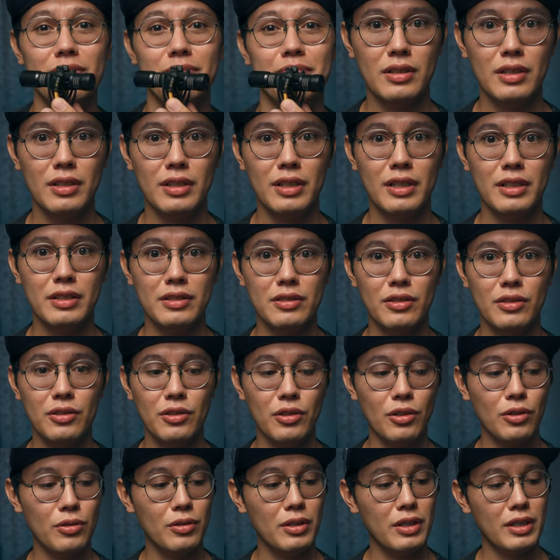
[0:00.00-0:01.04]
The thing to
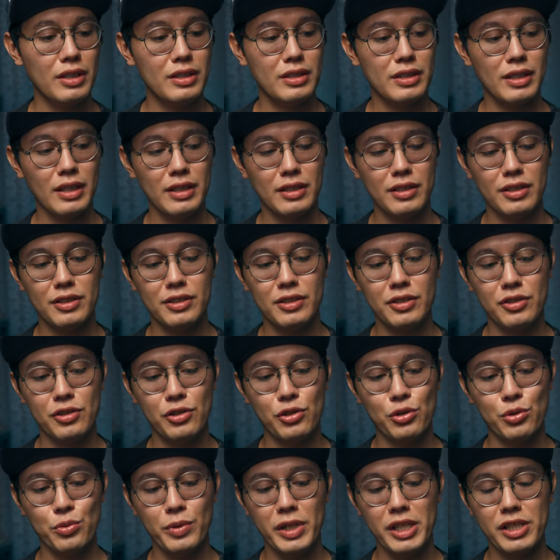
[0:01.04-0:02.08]
note is that there's a
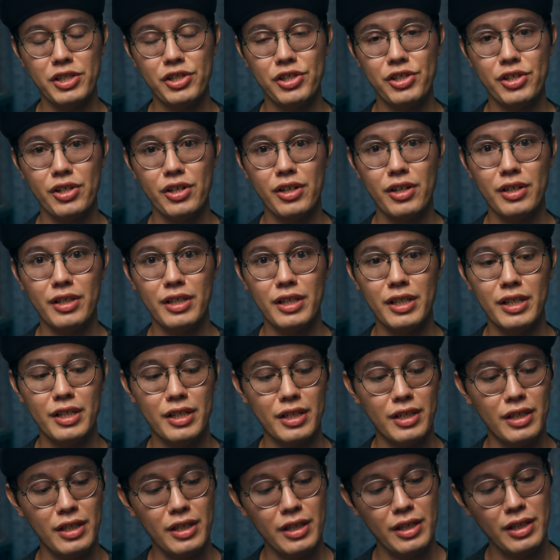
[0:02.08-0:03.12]
switch on
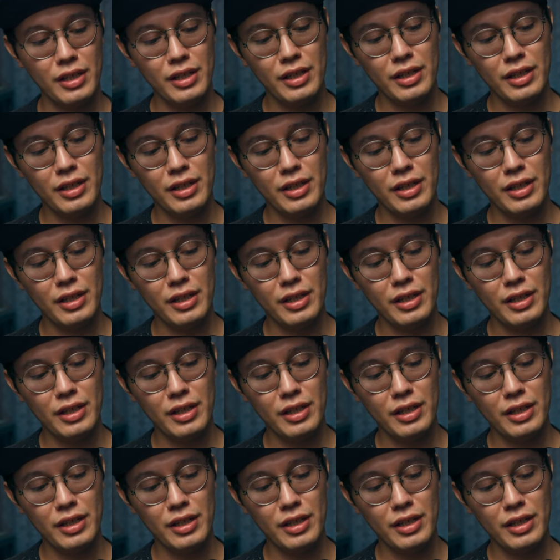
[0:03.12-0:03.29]
here